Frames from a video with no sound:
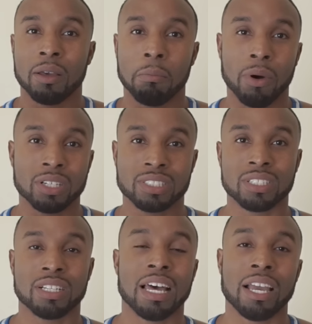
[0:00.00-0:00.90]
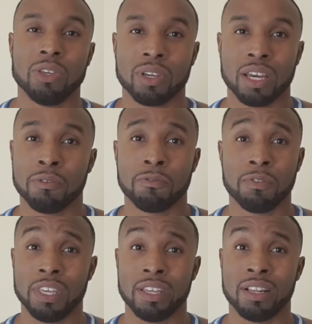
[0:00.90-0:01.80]
muscle that you can
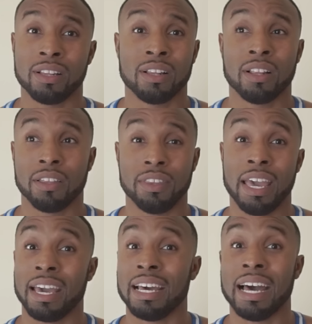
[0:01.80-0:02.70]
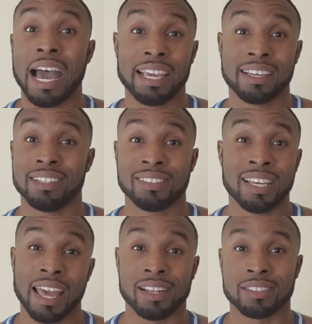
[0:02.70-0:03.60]
feel there that I can
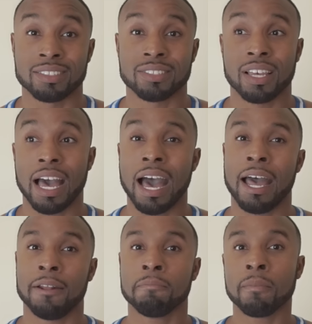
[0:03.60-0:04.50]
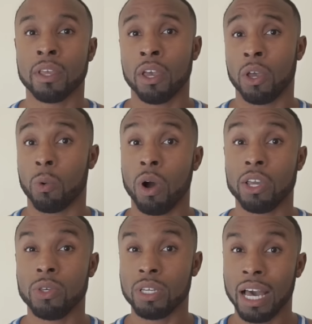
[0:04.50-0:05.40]
tense. And
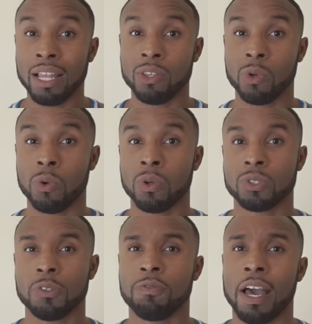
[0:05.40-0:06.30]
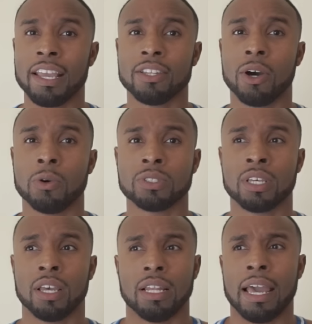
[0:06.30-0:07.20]
what you can do to find out
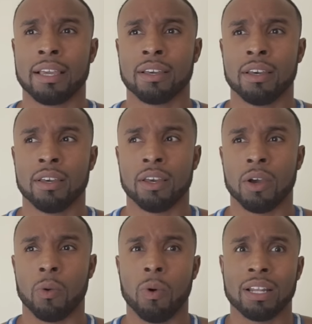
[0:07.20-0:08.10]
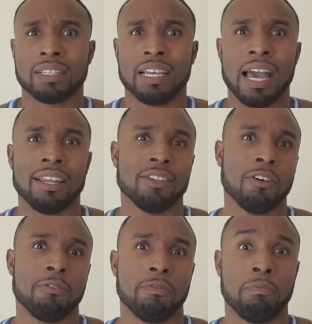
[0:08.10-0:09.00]
like what kind
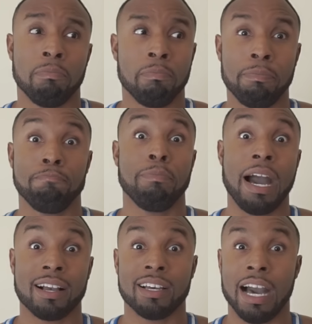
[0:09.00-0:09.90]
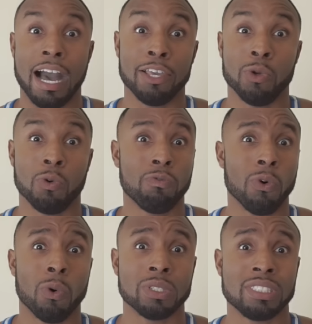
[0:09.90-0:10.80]
of pack are you,
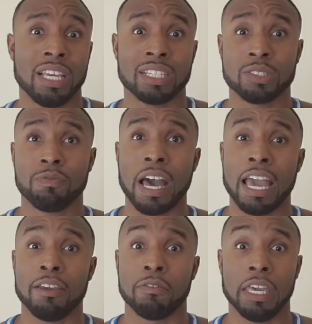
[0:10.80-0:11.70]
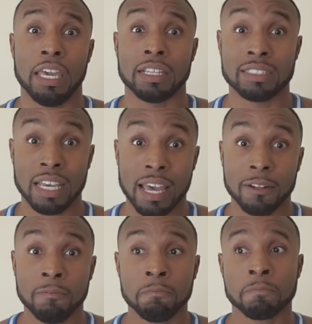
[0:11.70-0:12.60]
4, 6, 5, 8,
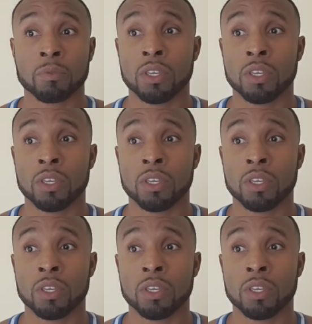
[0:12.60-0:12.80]
10,